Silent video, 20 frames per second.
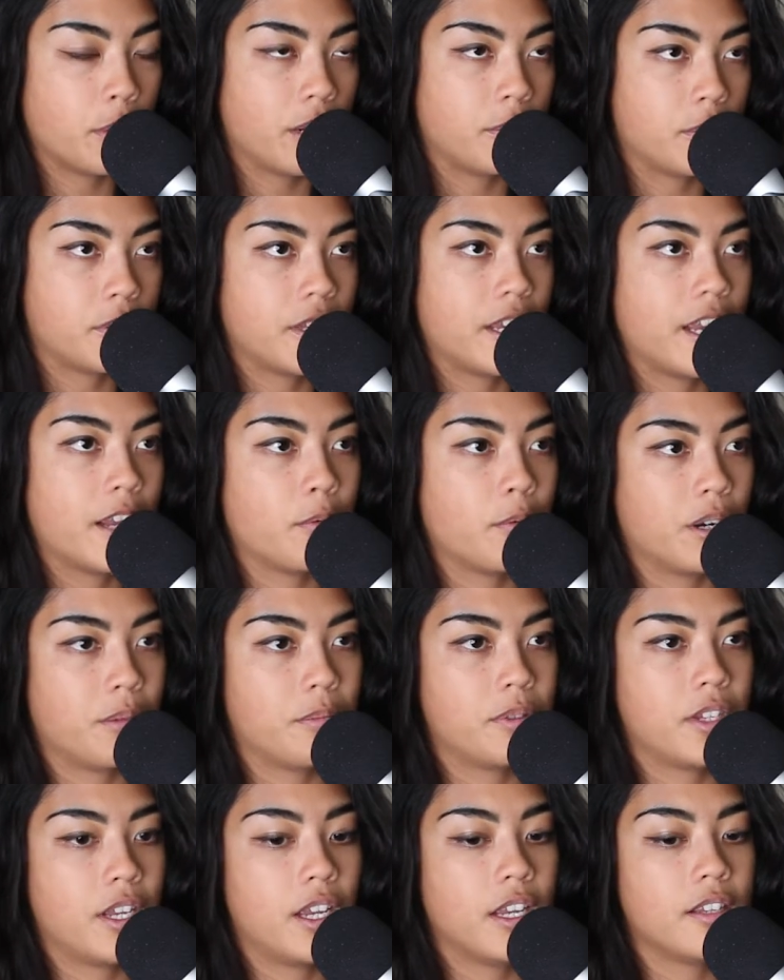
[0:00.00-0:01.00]
what I'm saying. What
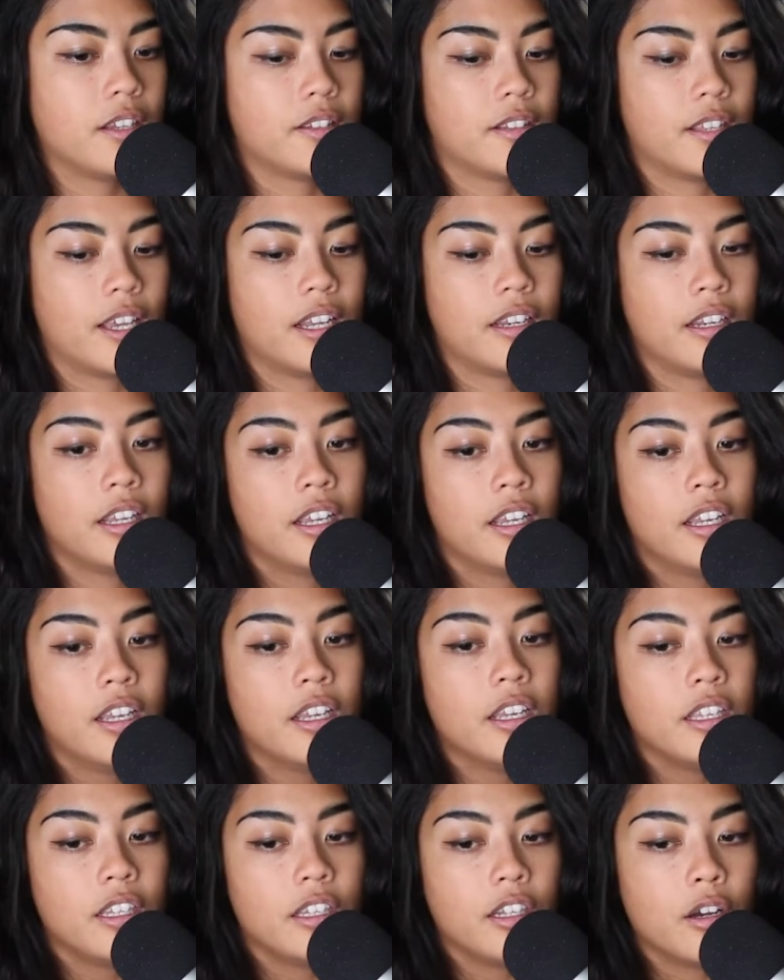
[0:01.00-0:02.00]
I'm saying is that,
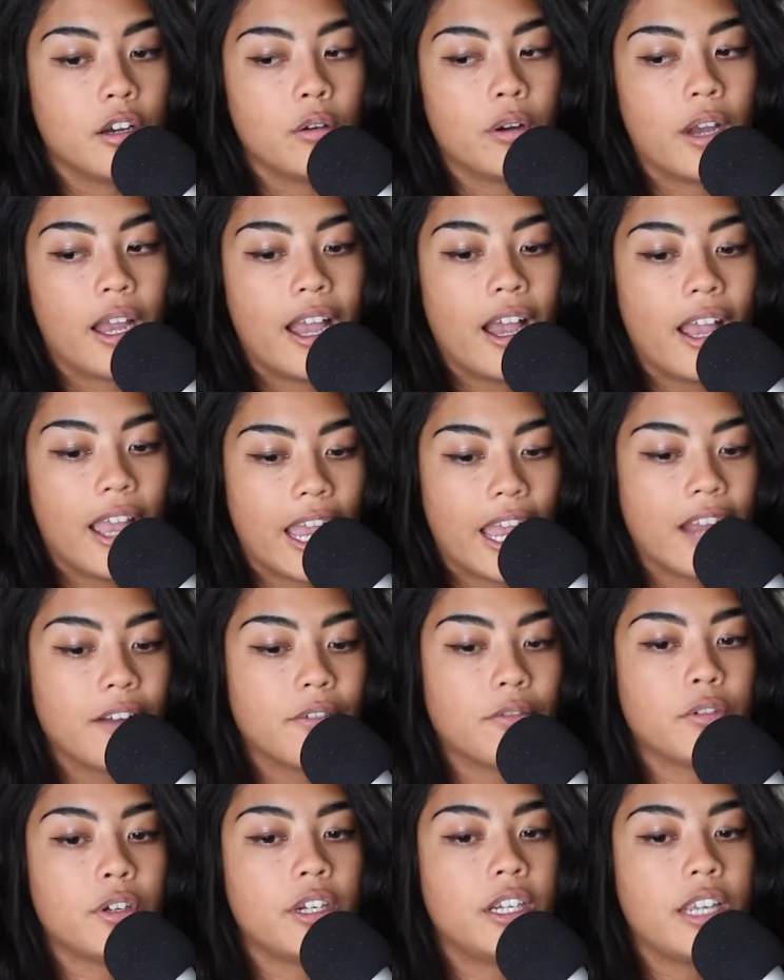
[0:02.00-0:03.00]
you know,
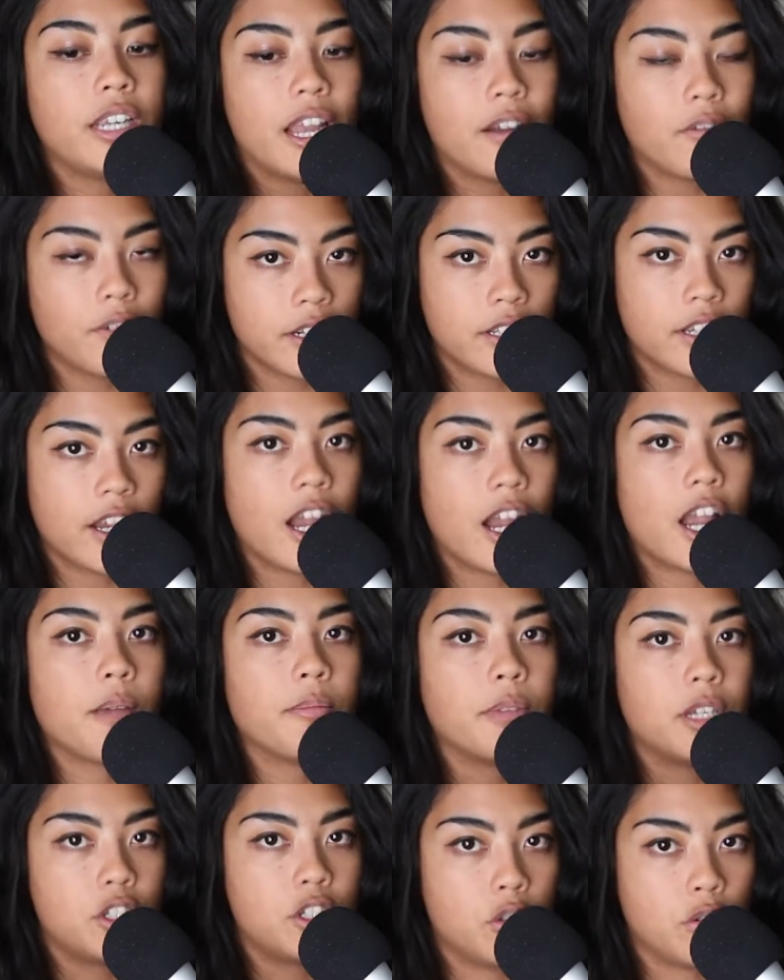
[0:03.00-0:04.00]
every
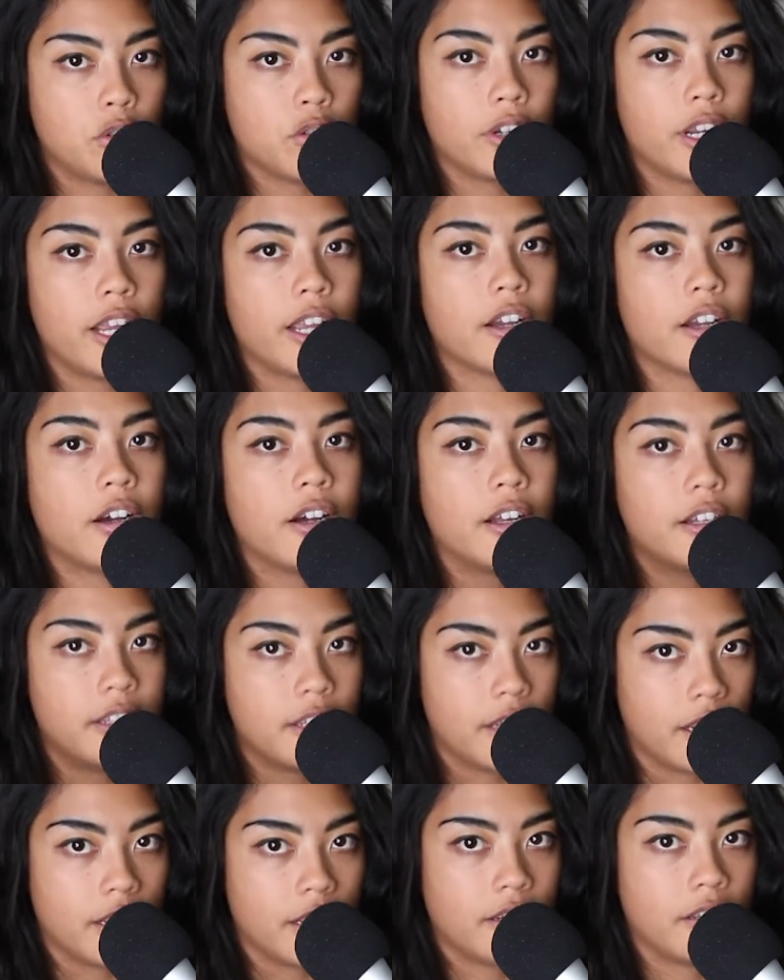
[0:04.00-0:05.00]
time that you create
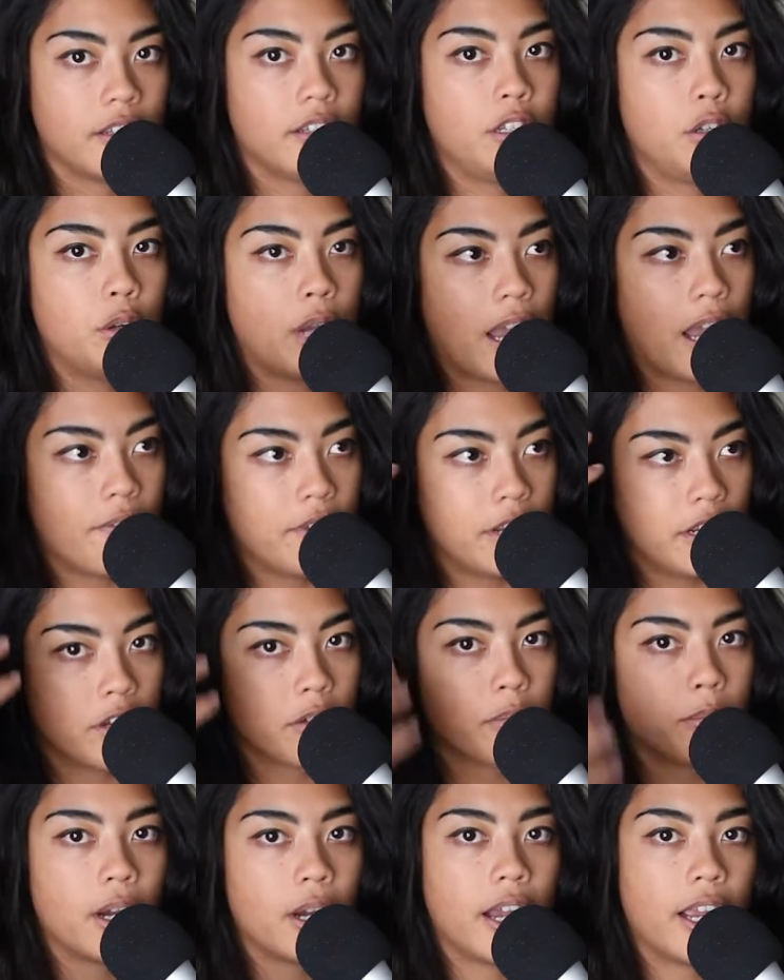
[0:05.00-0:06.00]
content, you have it in
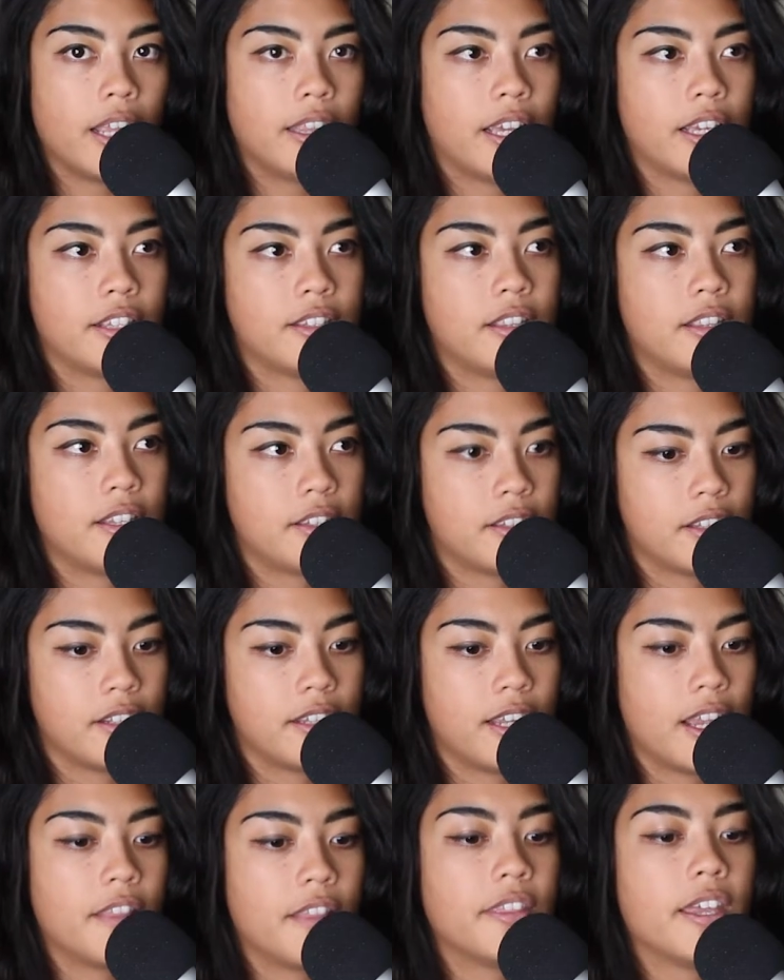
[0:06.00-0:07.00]
your mind that's this
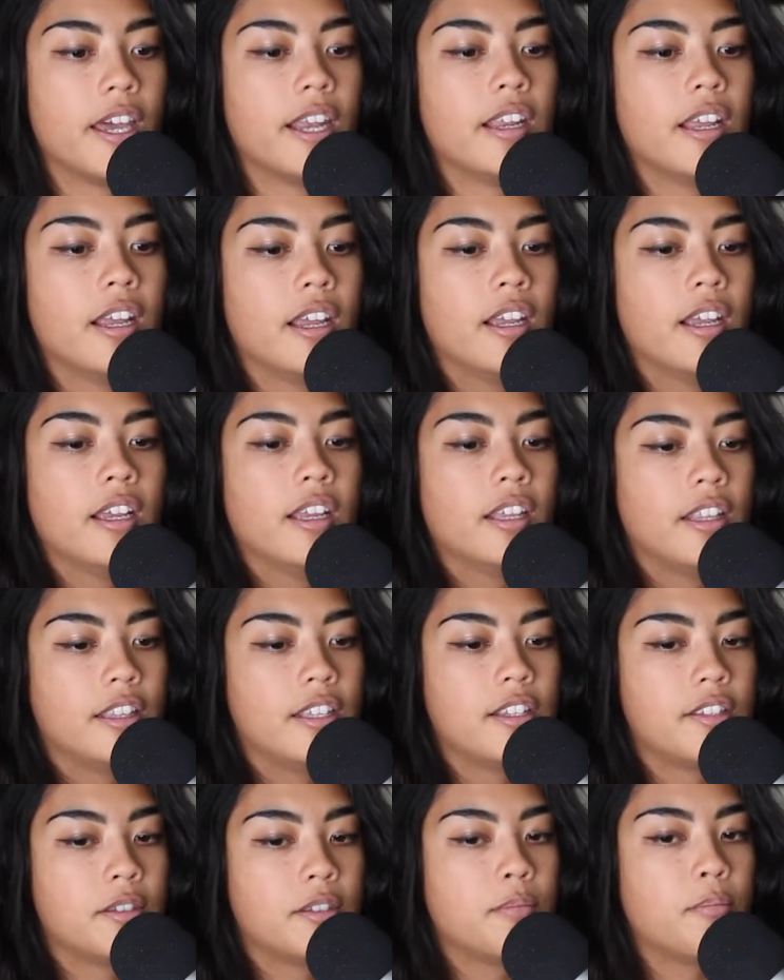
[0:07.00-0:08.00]
intent that
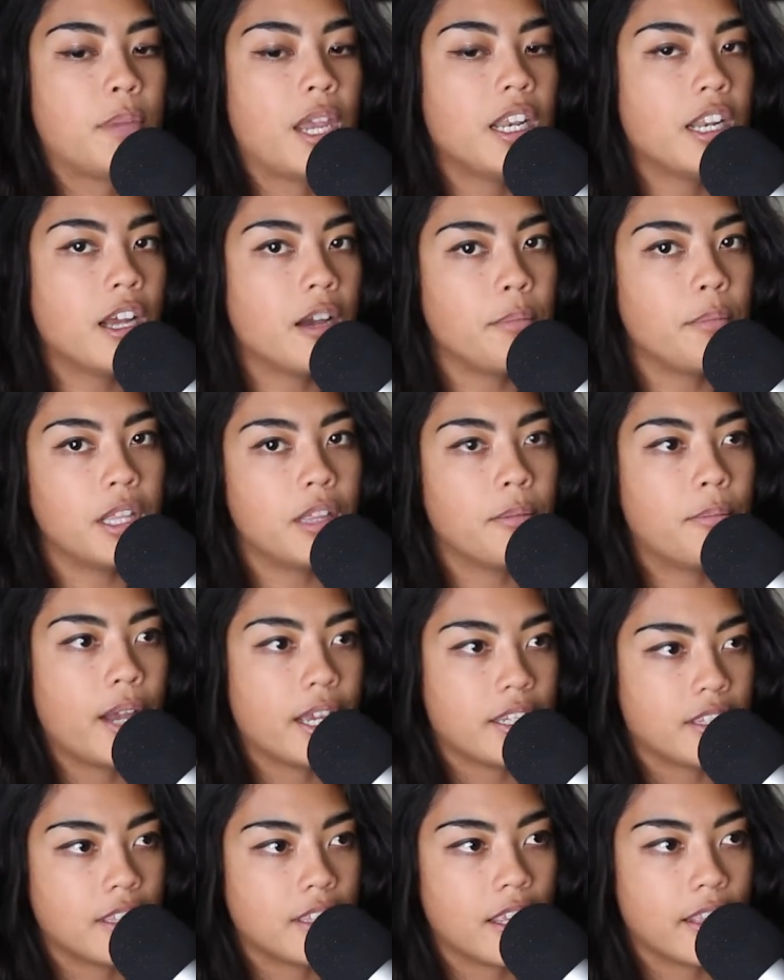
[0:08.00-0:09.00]
this may not be the
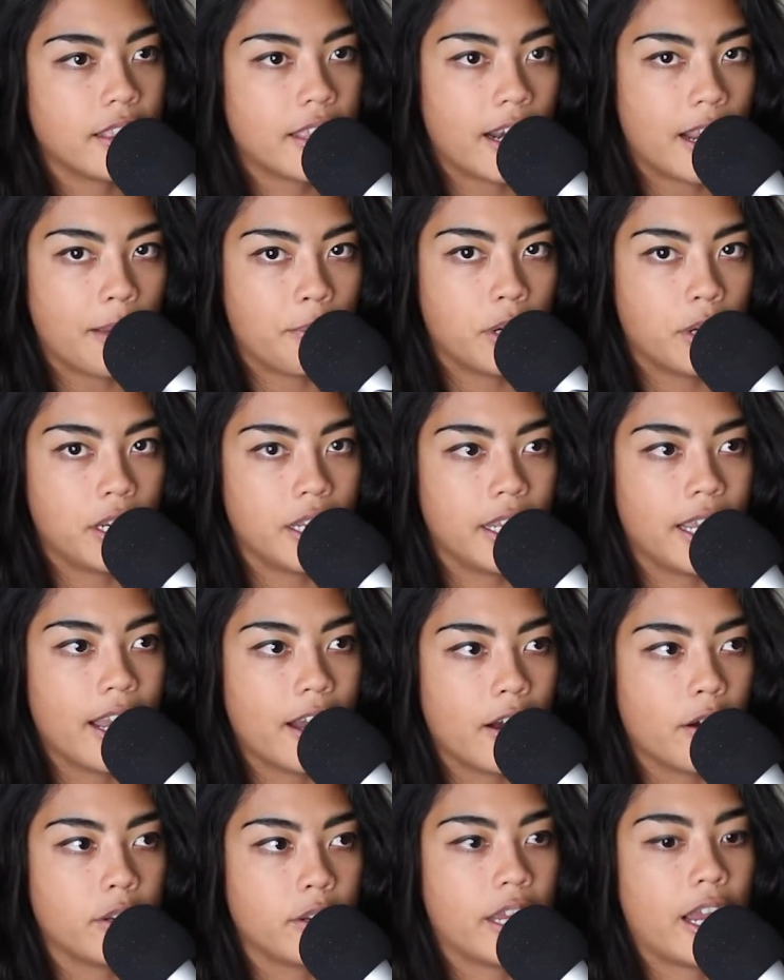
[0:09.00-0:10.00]
best thing that I'm putting
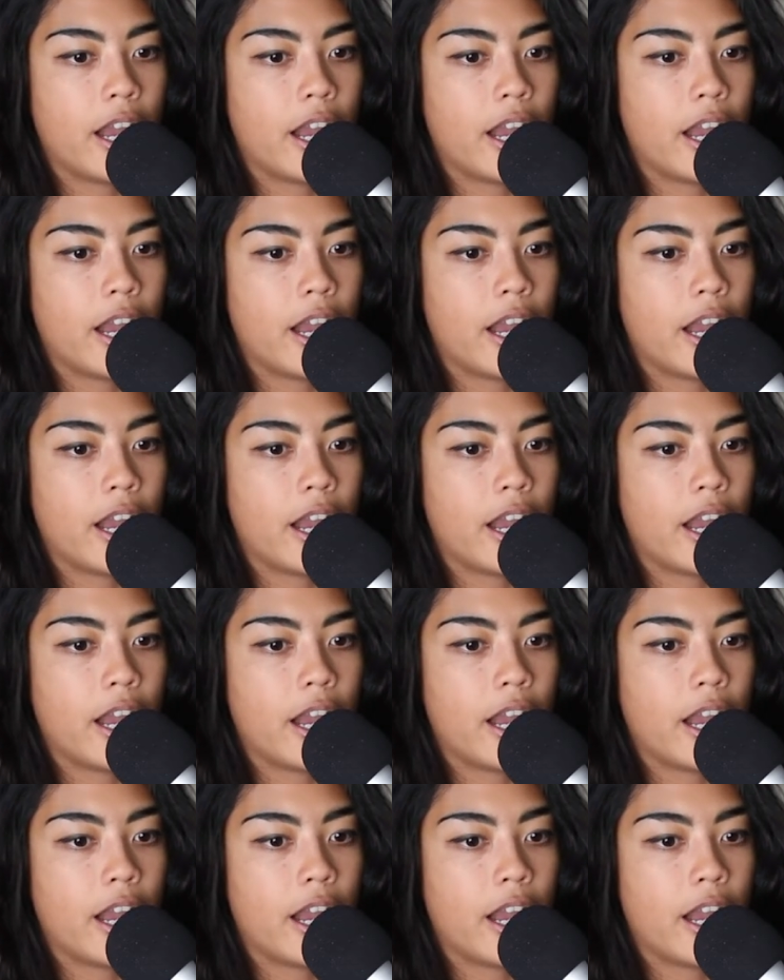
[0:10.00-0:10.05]
out.